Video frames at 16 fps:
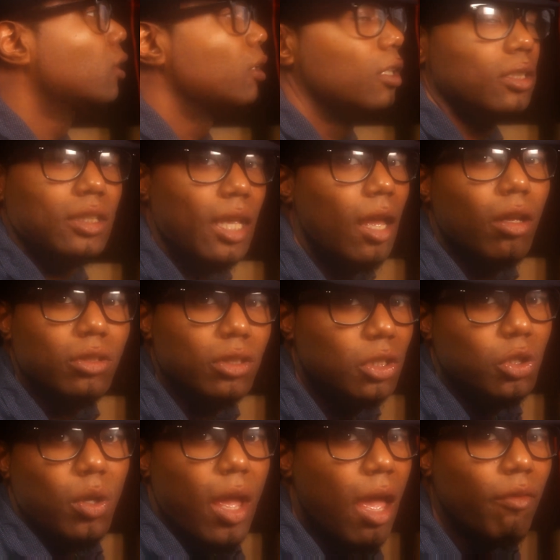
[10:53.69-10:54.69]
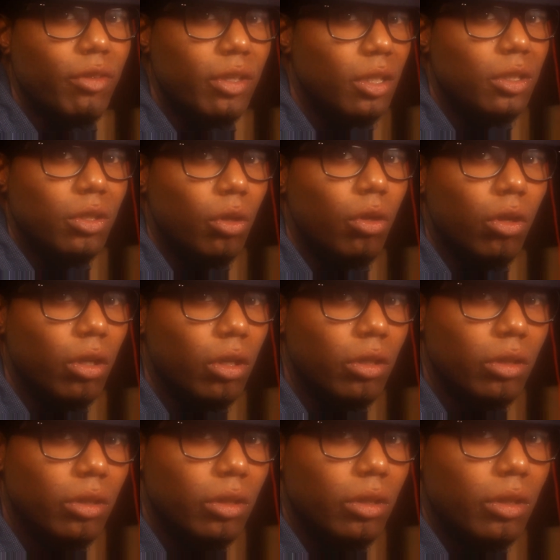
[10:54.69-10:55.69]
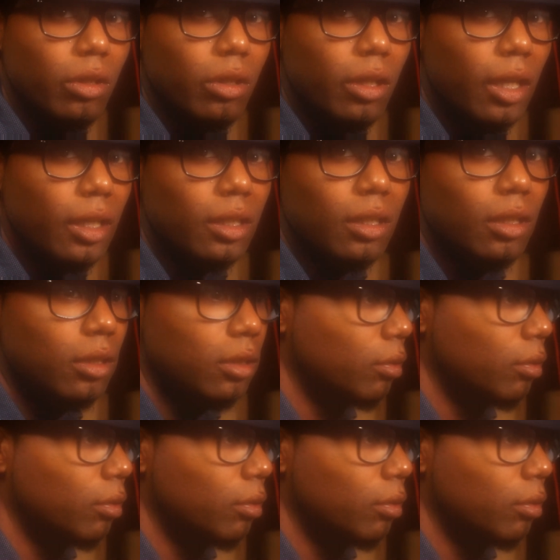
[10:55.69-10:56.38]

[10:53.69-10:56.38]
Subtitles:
the sounds that you have in your door, like the